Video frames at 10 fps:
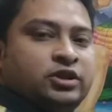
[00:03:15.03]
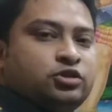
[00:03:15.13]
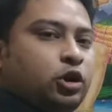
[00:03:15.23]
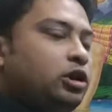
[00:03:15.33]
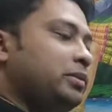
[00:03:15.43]

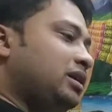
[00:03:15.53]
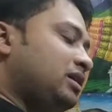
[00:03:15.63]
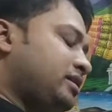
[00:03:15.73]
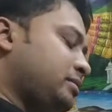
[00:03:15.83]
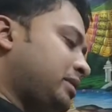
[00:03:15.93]

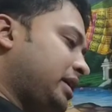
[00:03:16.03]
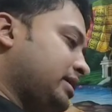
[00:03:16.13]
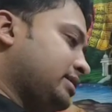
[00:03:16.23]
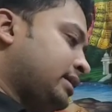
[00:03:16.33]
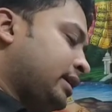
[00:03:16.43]
Solubility
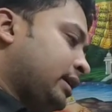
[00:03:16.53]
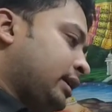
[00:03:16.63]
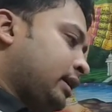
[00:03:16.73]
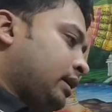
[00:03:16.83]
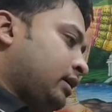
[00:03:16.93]
means
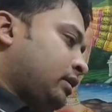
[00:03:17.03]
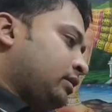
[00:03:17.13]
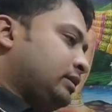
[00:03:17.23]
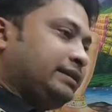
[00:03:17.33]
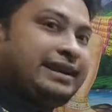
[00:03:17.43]

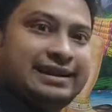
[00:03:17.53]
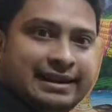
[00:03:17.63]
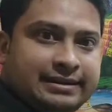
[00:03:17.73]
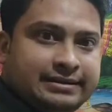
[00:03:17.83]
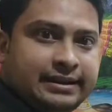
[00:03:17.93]
the
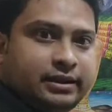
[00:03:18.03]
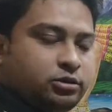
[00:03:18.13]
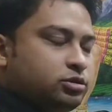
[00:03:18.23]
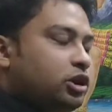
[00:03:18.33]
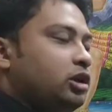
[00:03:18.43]
tendency
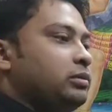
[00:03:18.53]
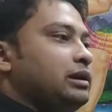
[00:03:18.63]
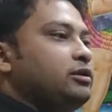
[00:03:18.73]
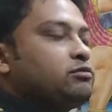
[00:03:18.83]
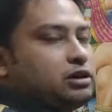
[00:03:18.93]
to
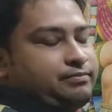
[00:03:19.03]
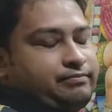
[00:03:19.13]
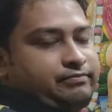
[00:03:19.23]
soluble in water.